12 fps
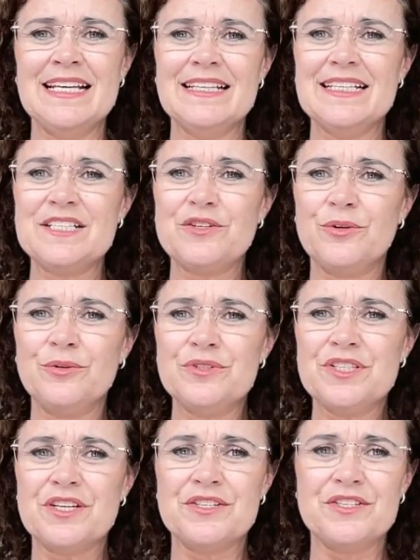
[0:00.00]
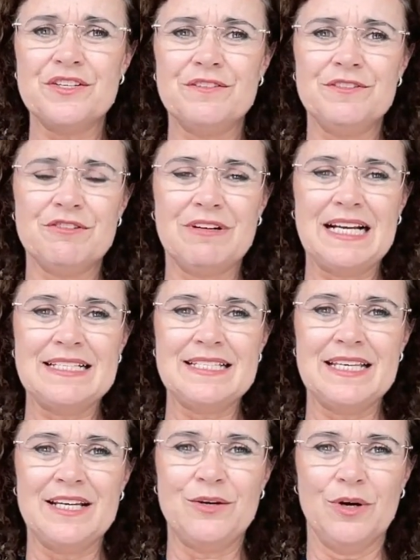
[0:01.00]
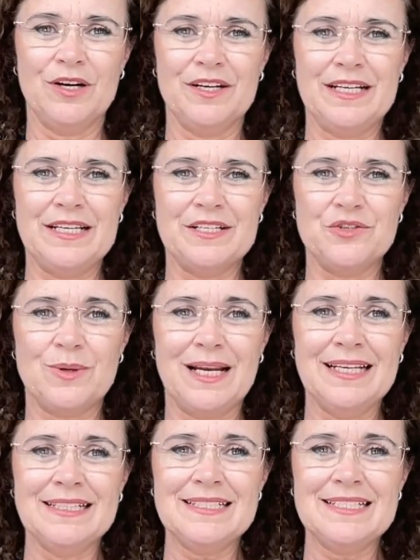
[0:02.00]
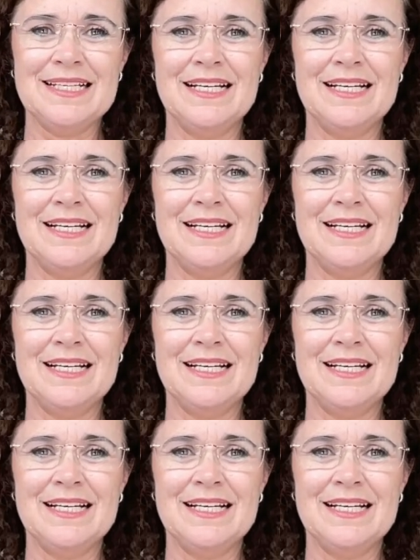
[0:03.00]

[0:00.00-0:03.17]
this could also serve to raise the equality in dwellings